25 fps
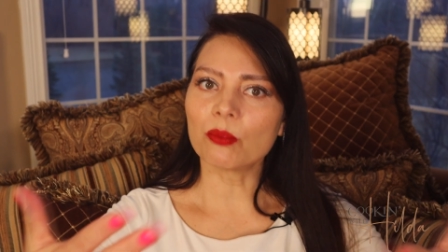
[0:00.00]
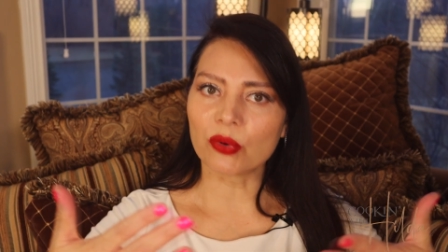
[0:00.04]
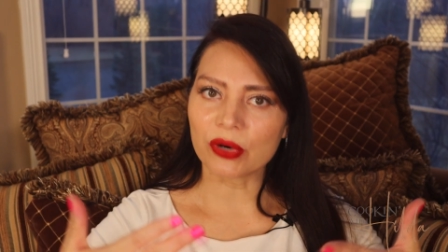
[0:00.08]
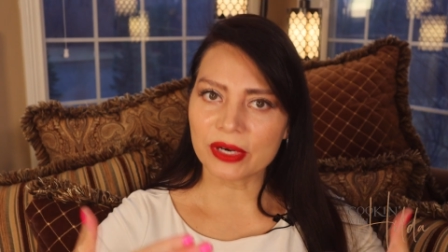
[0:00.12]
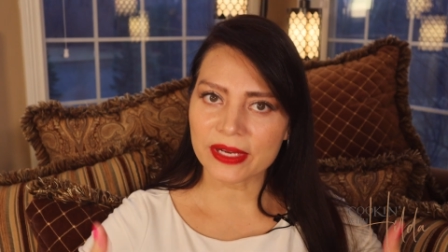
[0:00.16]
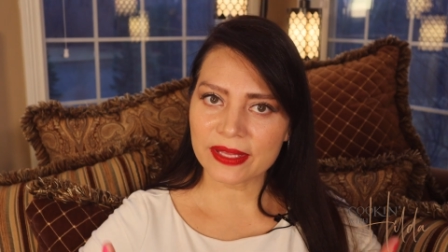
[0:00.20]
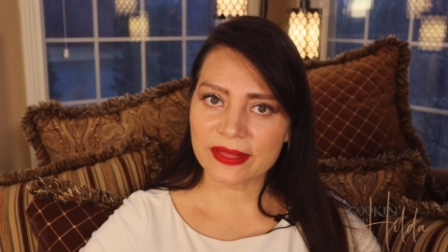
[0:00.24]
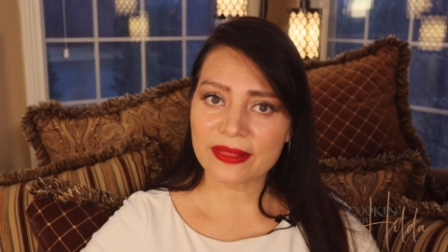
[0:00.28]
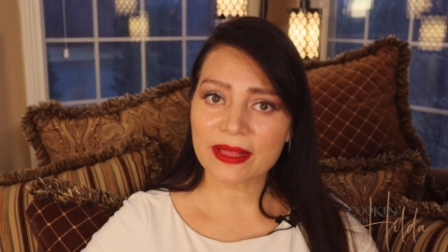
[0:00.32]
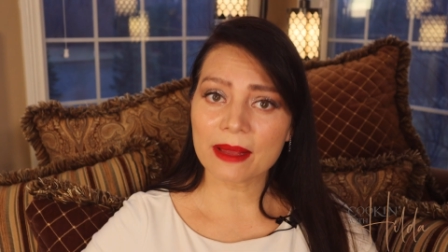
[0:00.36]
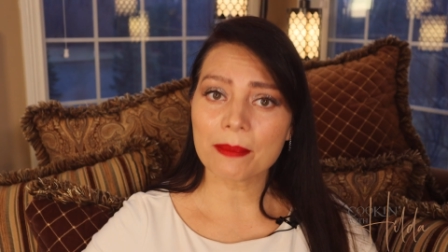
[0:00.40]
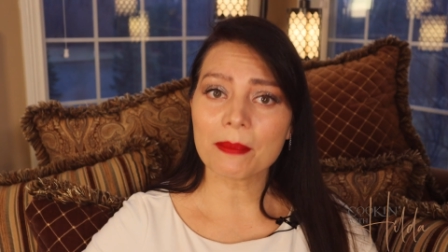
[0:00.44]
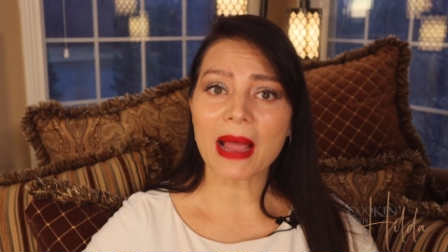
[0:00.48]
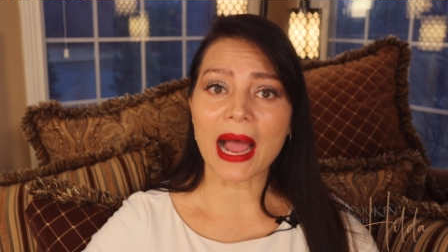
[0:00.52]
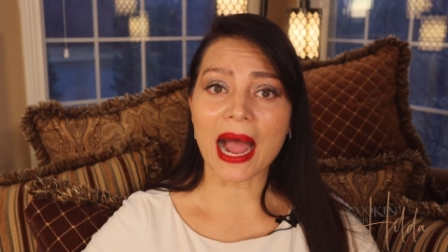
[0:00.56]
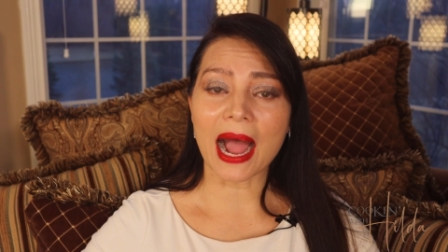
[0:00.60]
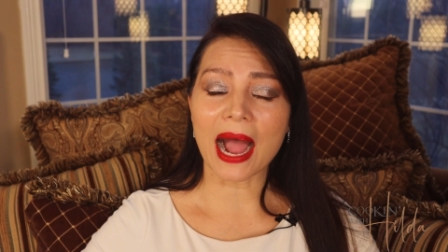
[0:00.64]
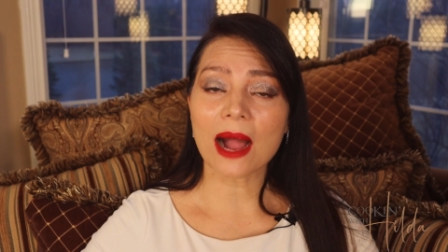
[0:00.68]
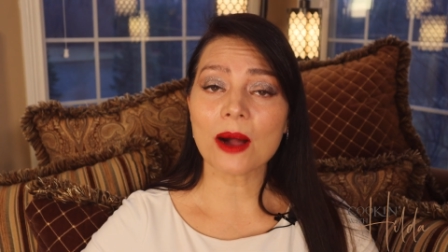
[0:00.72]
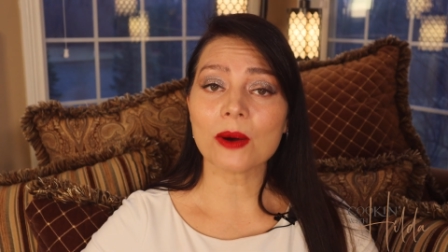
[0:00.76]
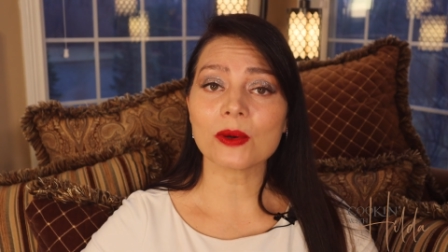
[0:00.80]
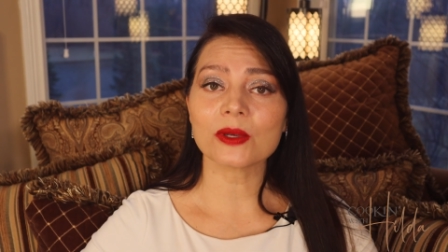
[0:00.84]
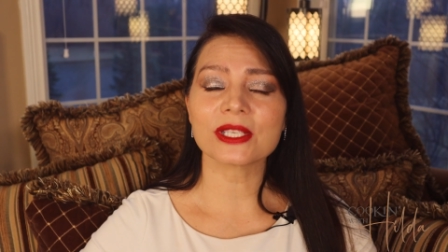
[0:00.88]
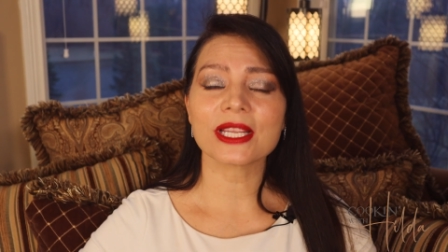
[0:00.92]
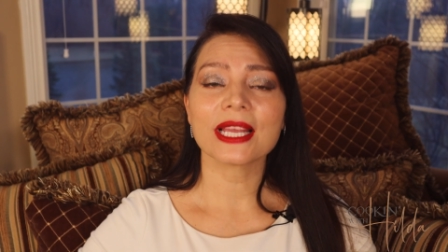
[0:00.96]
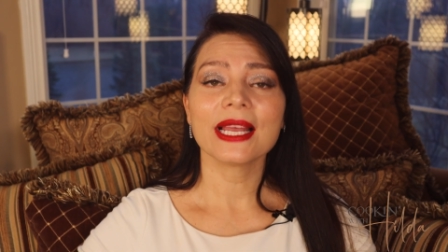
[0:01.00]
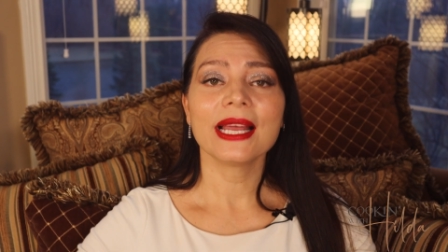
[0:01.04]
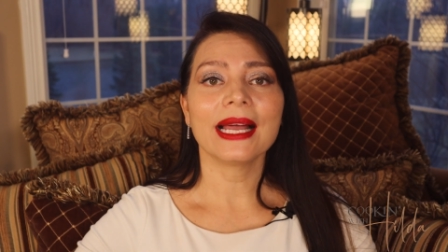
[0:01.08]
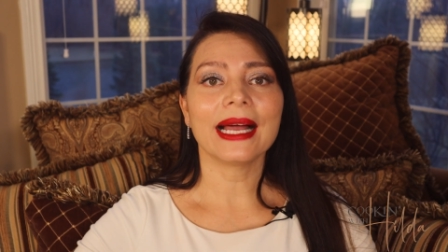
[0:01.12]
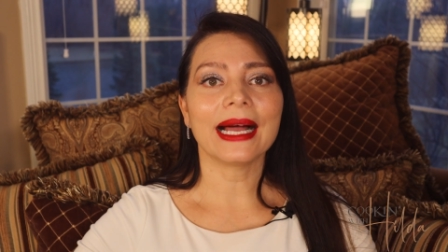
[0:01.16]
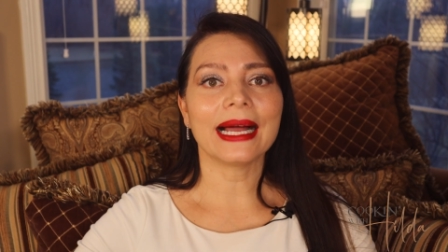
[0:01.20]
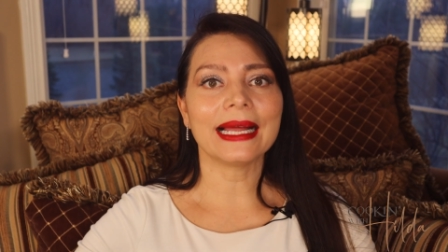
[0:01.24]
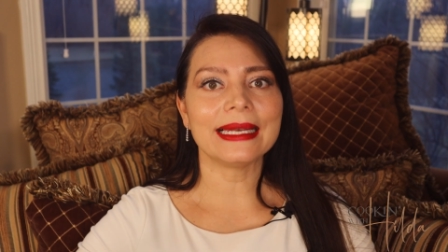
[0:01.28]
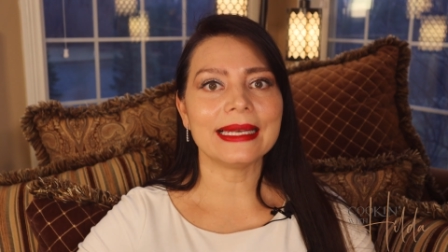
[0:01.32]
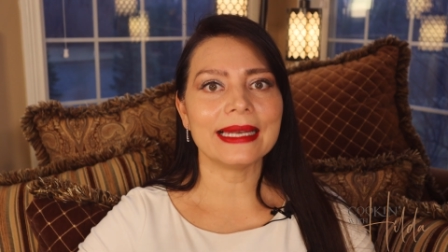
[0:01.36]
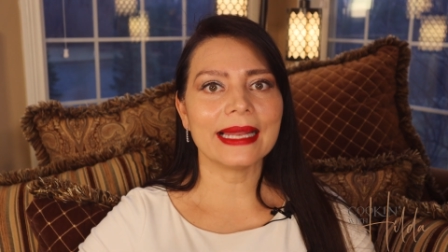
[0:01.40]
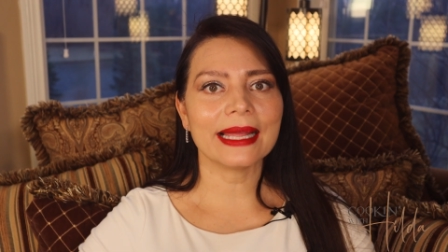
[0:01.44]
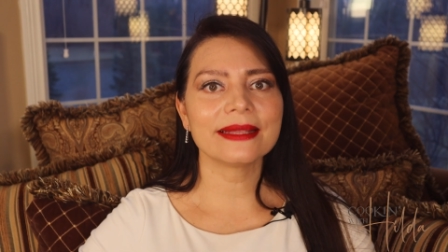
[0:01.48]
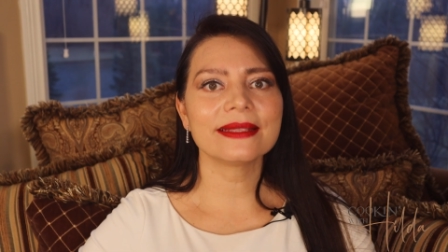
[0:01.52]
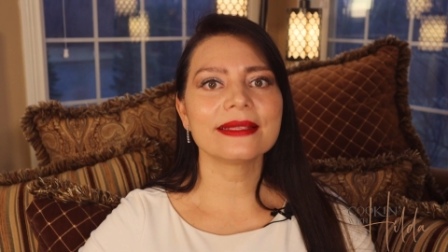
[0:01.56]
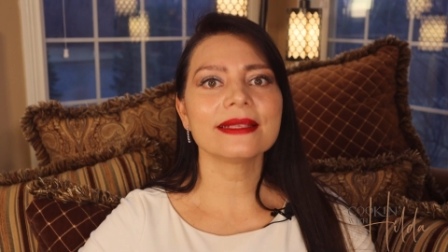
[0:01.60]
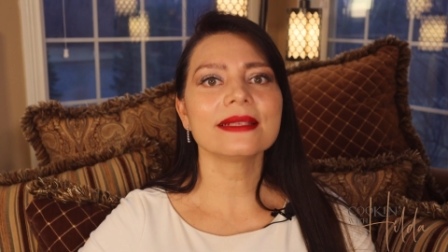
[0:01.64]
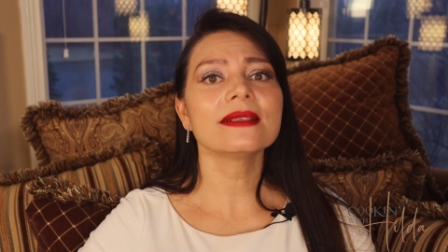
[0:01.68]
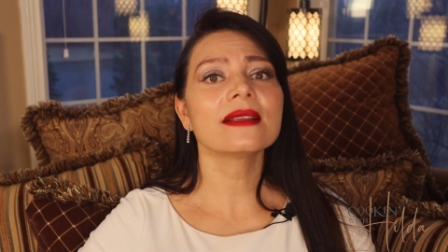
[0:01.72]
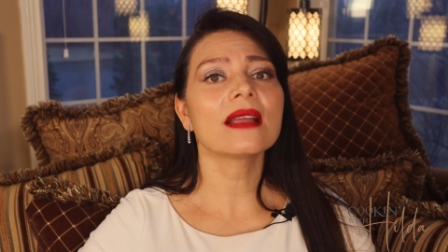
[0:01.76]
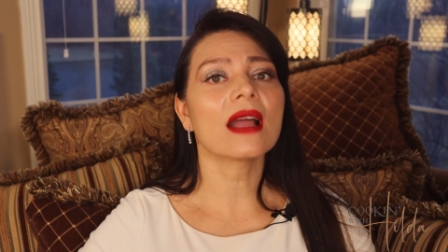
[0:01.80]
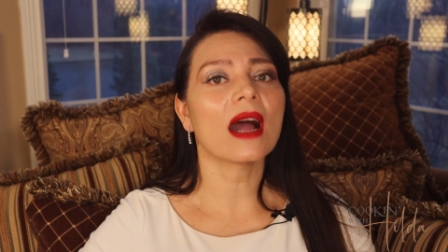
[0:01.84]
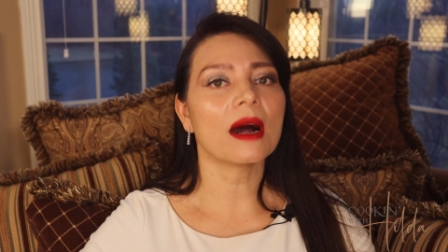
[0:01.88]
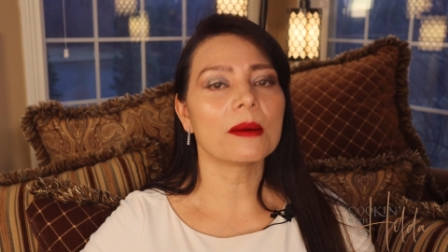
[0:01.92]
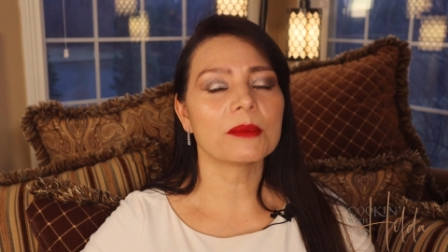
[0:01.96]
Bring them out and let
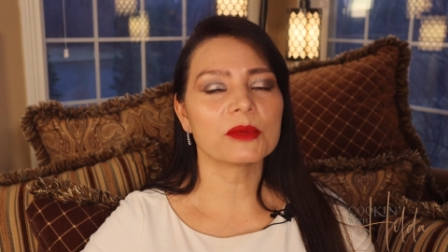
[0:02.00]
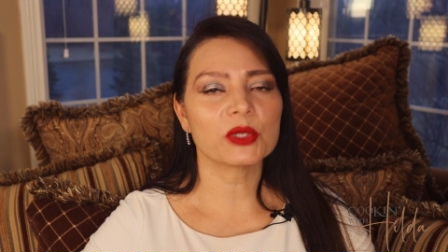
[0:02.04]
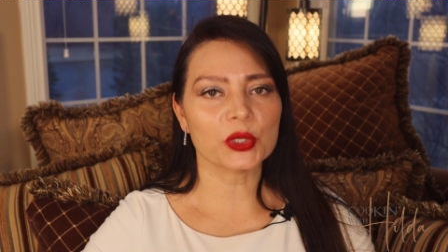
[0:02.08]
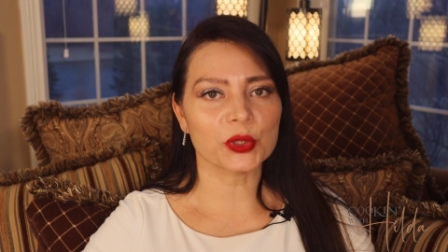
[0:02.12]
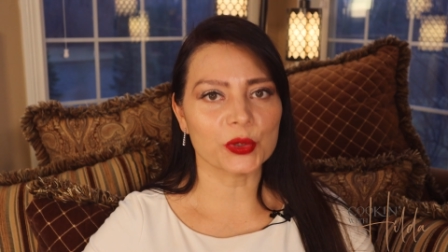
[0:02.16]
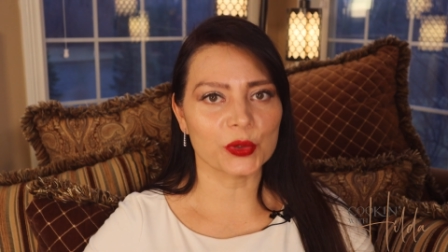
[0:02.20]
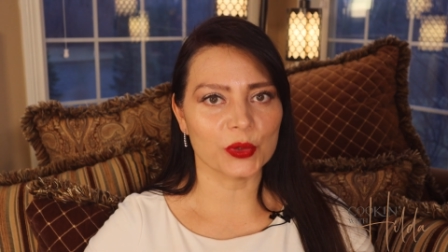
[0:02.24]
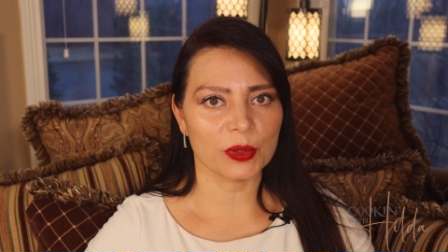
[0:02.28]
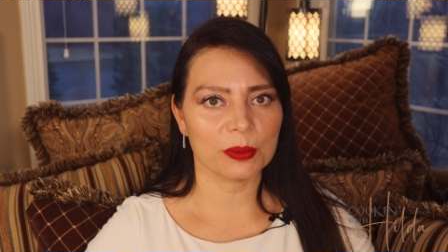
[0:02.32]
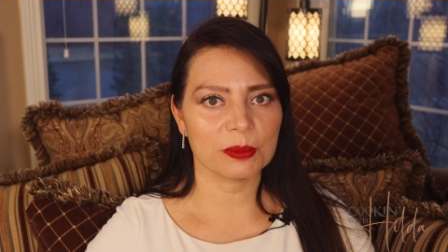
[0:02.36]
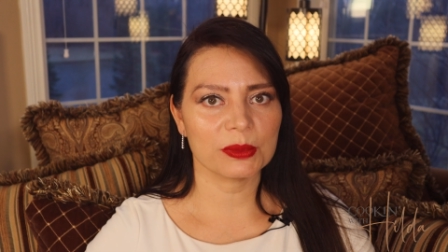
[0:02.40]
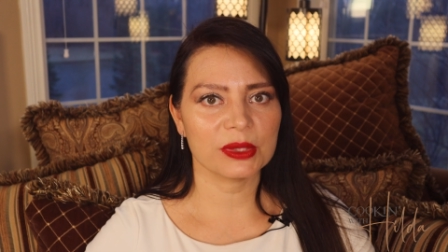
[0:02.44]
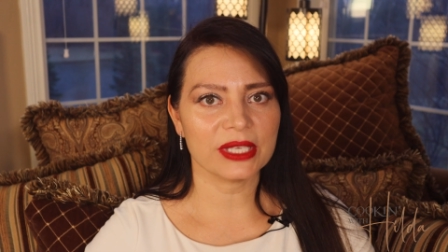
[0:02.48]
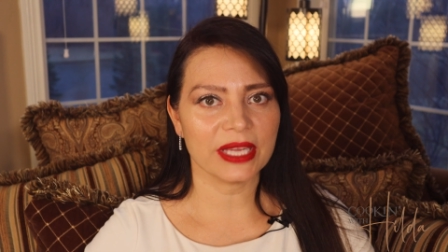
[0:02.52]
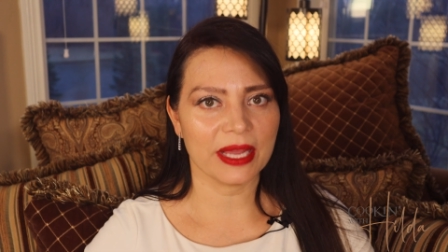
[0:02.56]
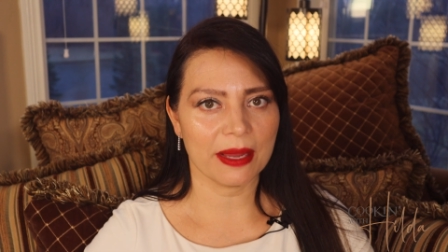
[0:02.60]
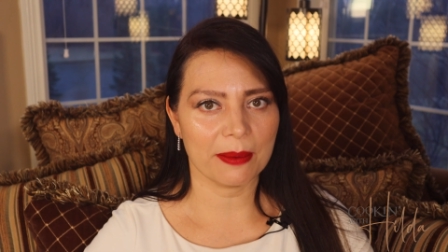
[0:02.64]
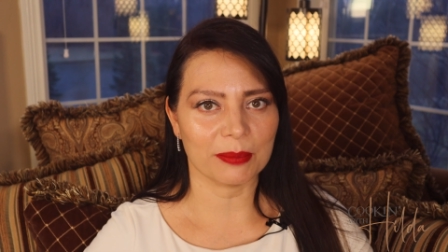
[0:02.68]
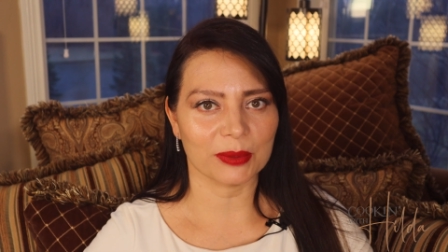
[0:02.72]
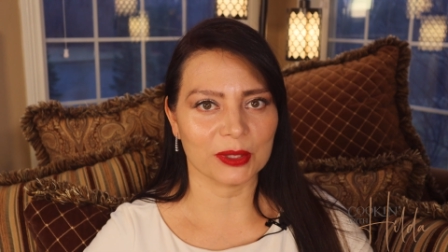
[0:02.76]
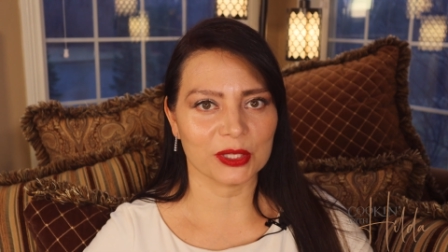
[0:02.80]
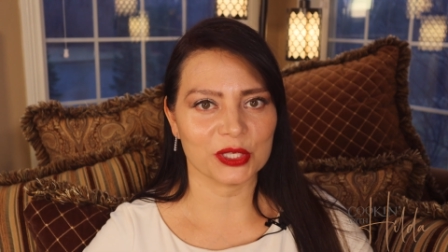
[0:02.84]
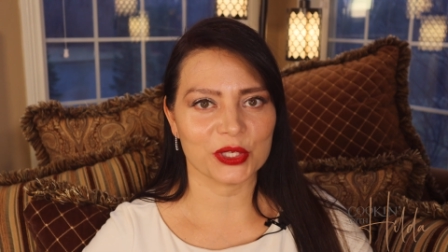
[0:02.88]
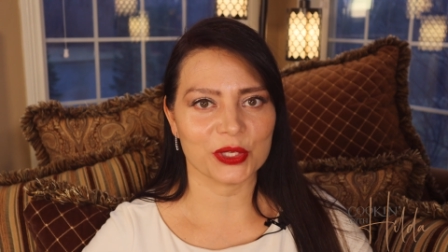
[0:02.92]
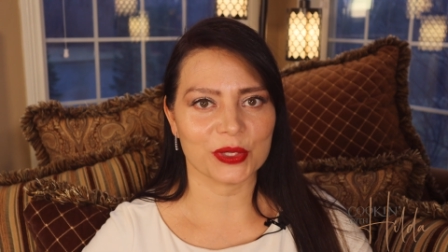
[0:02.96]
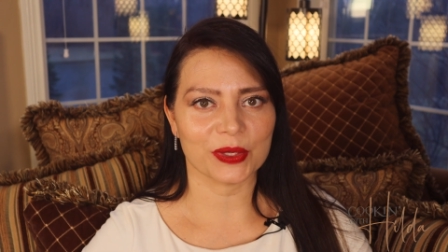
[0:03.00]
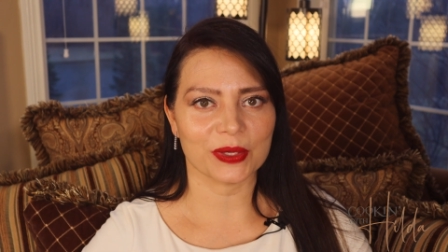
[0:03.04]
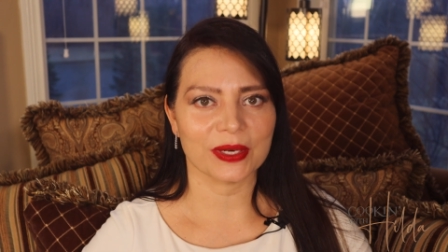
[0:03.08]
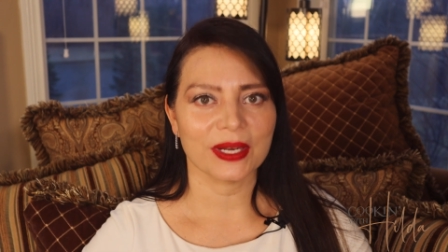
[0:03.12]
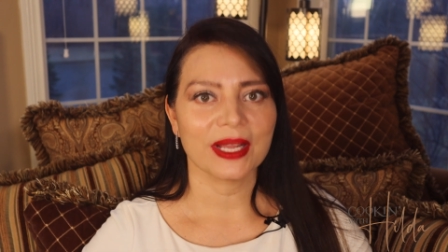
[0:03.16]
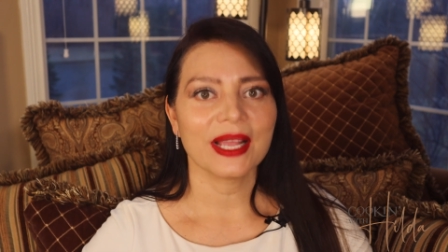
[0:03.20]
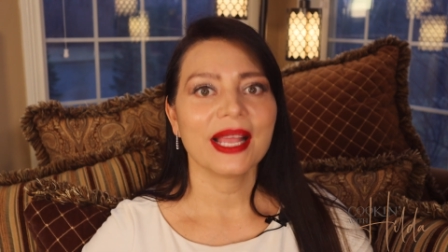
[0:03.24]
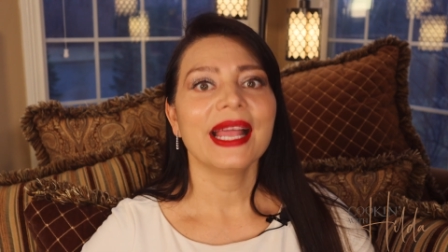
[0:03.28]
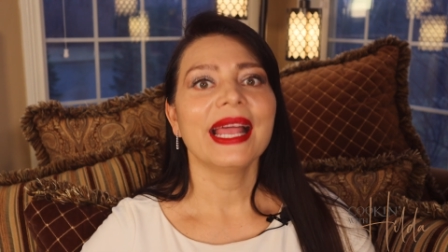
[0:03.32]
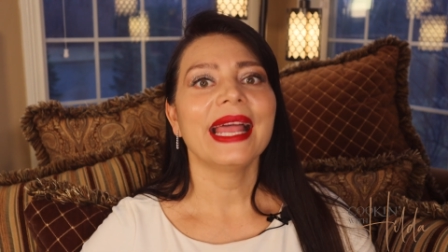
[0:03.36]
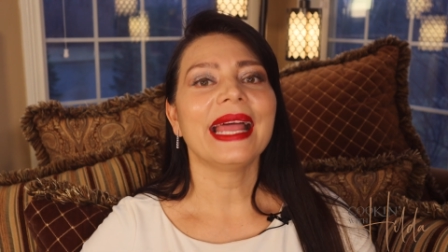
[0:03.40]
them come to room temperature.